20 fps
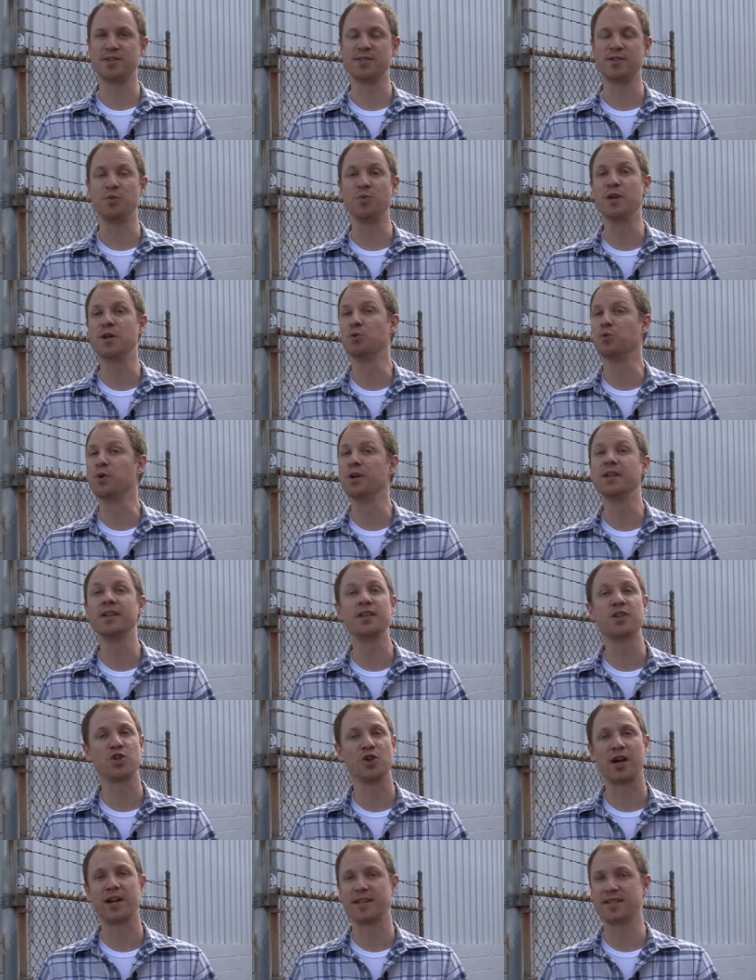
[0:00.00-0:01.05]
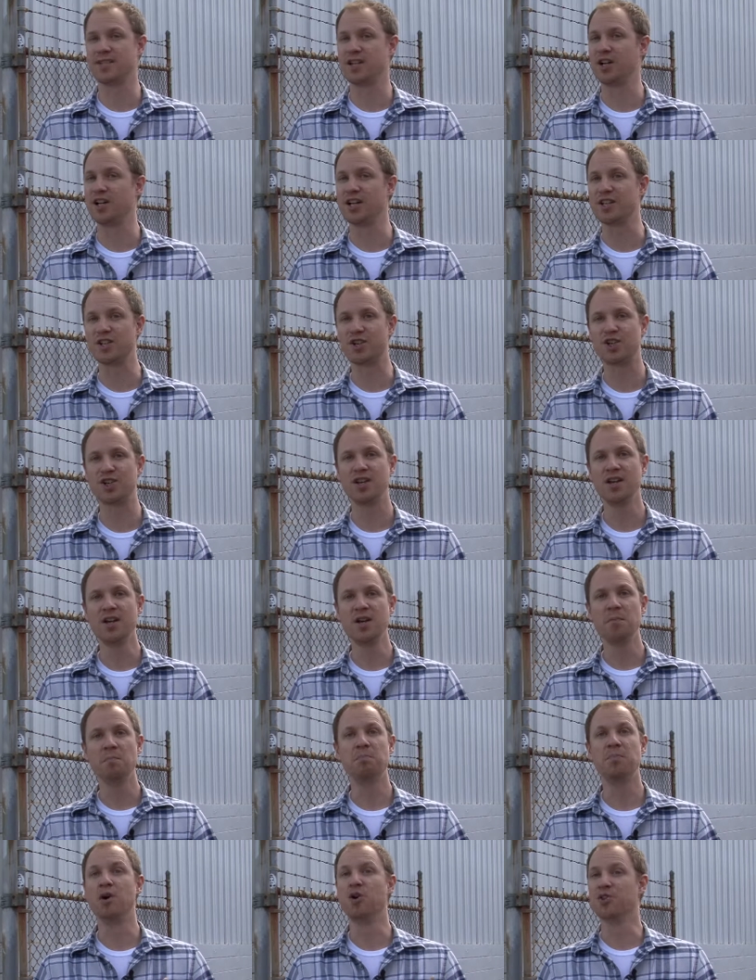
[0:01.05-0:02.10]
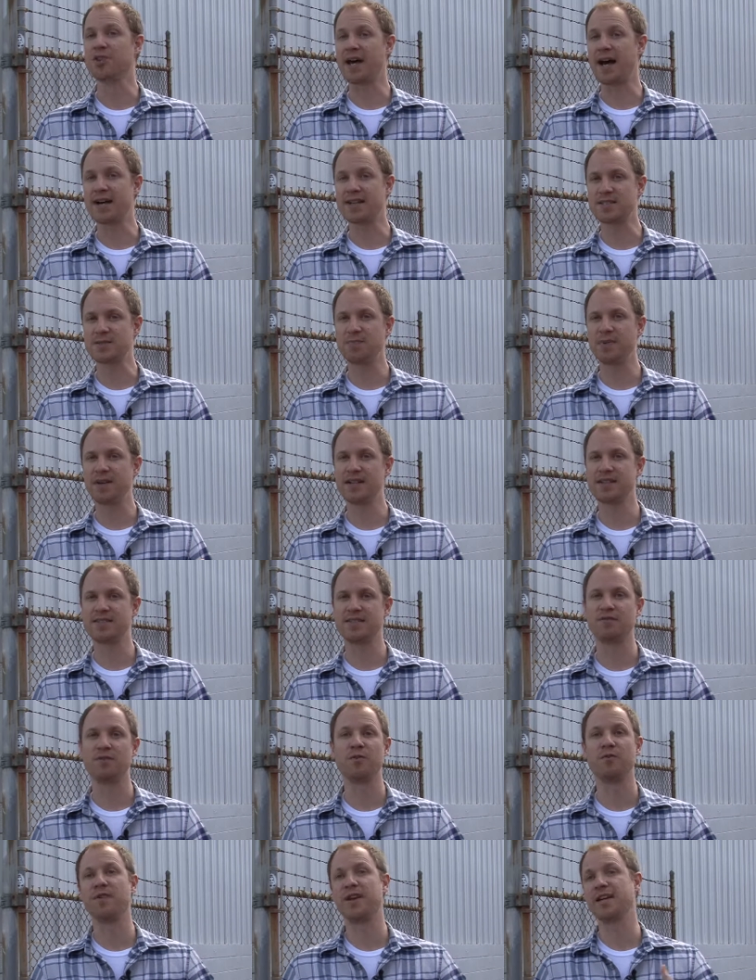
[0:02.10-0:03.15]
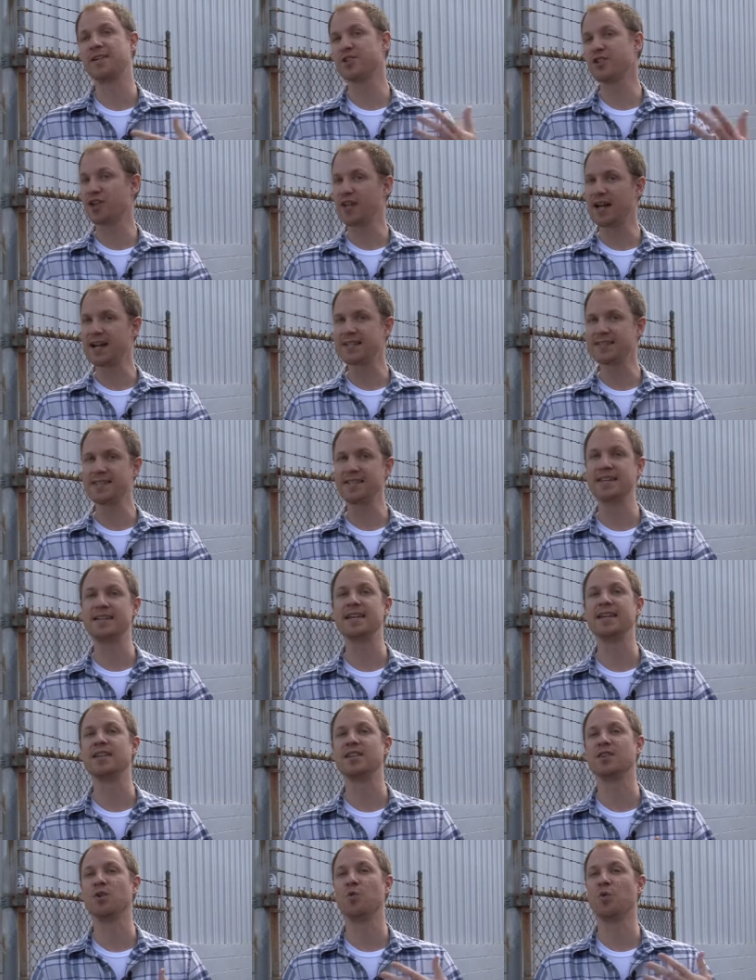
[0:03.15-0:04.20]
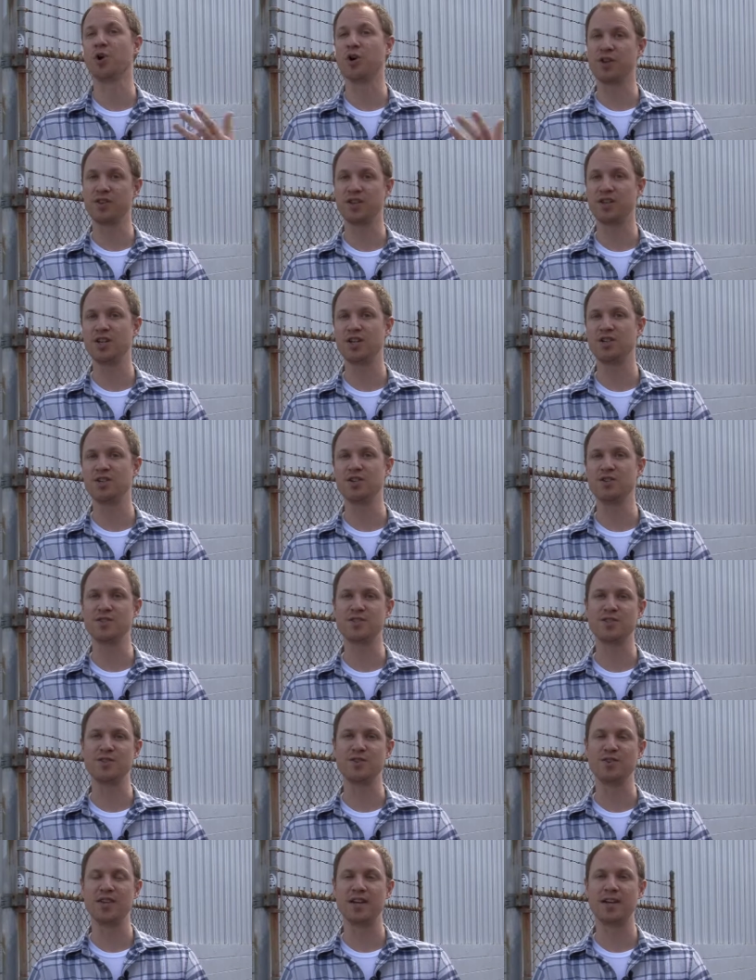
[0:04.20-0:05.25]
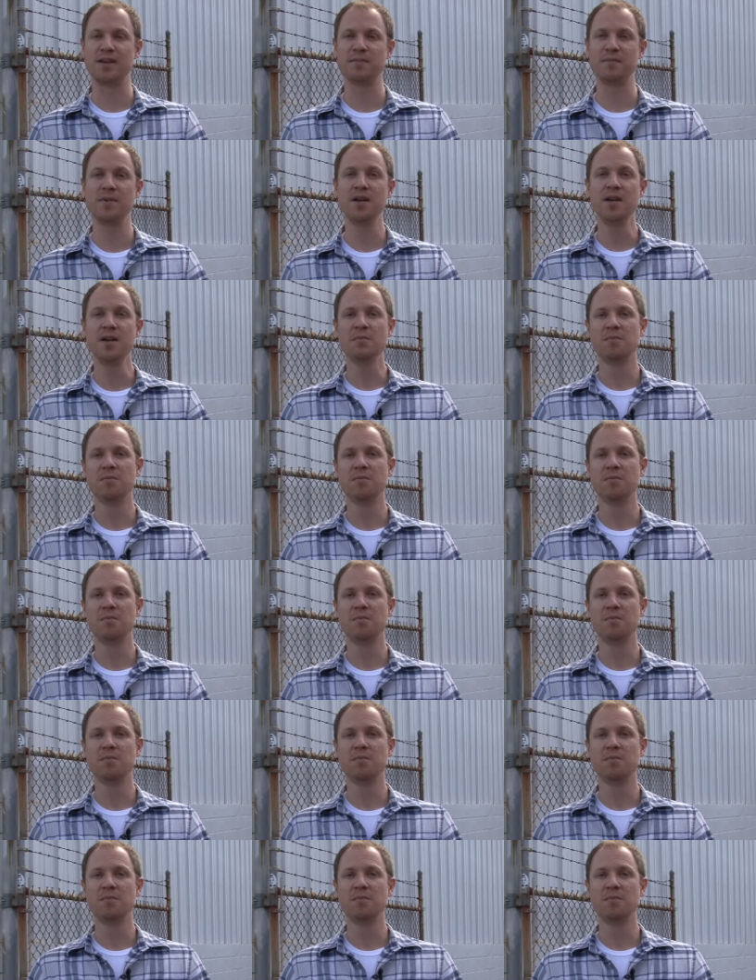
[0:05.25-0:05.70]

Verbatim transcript: So we really try to touch both aspects of evangelizing, getting the word of the good news to them,